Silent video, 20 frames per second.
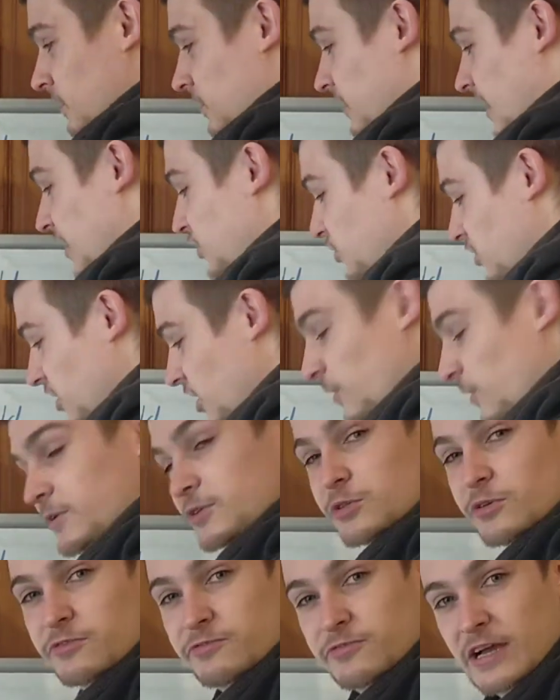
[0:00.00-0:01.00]
Then you can go
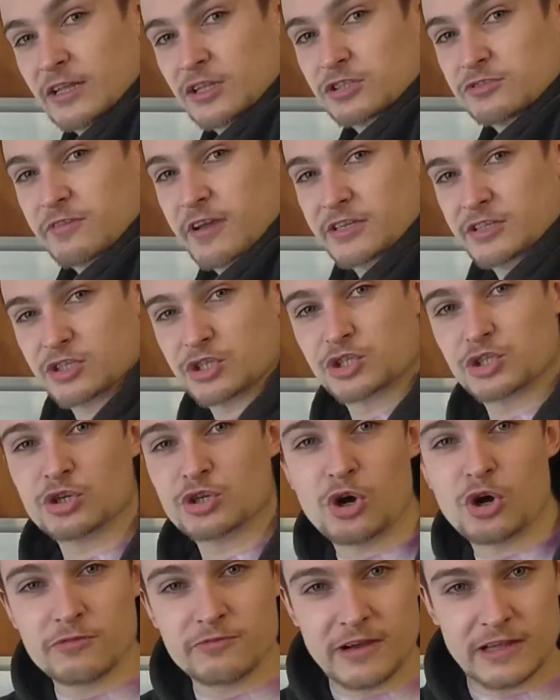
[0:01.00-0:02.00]
into a fat loss phase, a
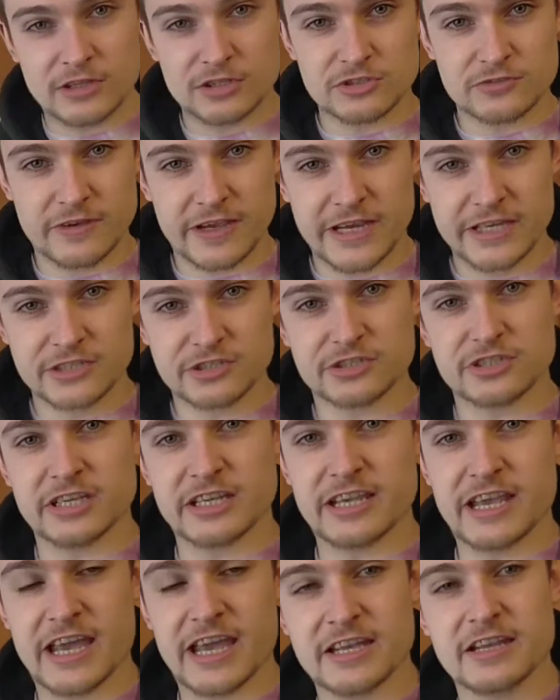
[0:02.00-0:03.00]
short fat loss phase, because
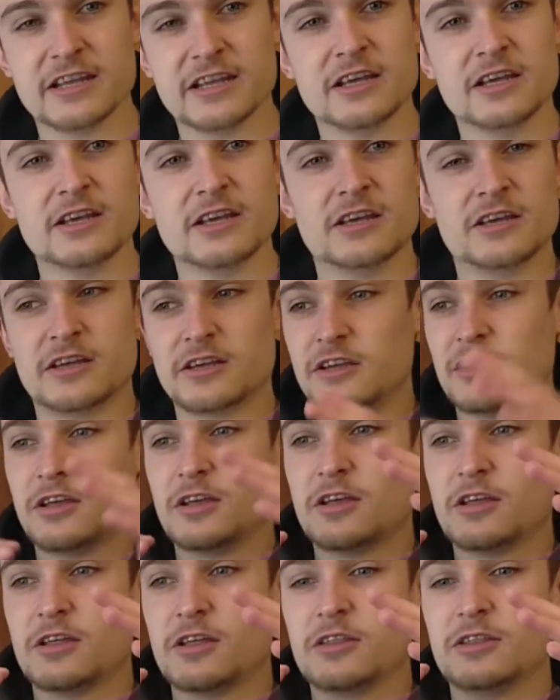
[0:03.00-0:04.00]
again,
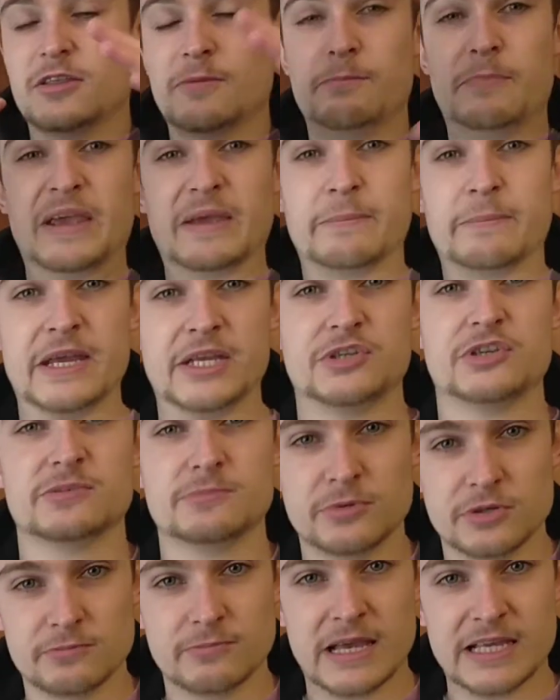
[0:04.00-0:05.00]
the big picture
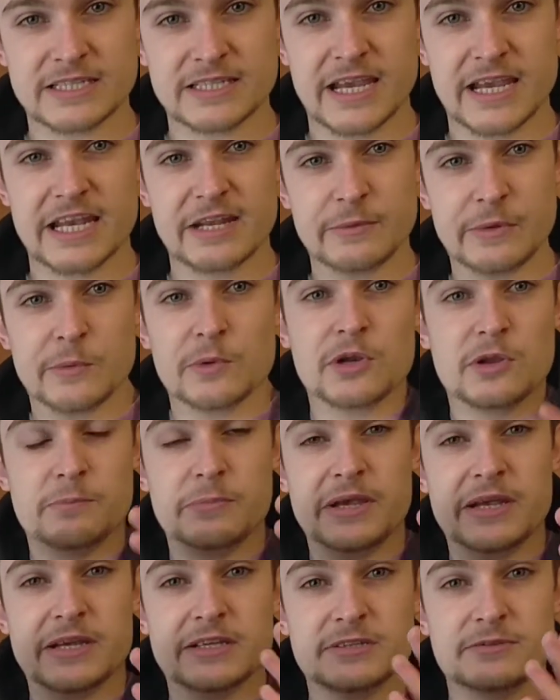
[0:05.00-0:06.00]
is mass gaining. We want
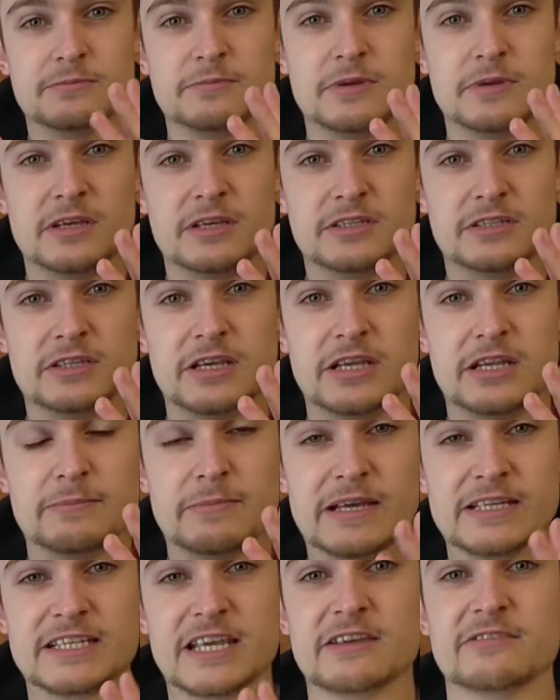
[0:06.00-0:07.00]
to be in, as, is in a
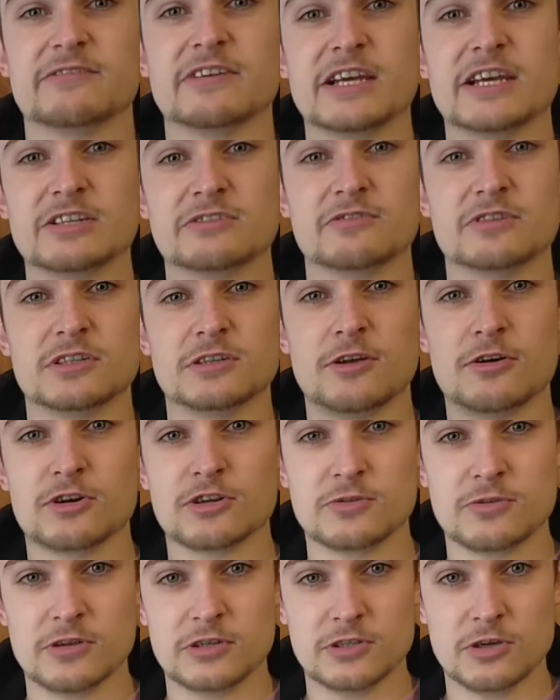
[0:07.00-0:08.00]
mass gain phase for as long
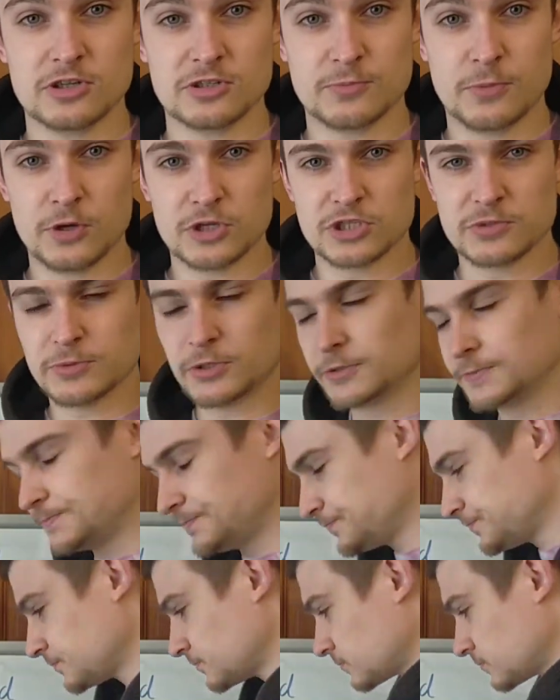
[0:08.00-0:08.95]
as, as long as possible.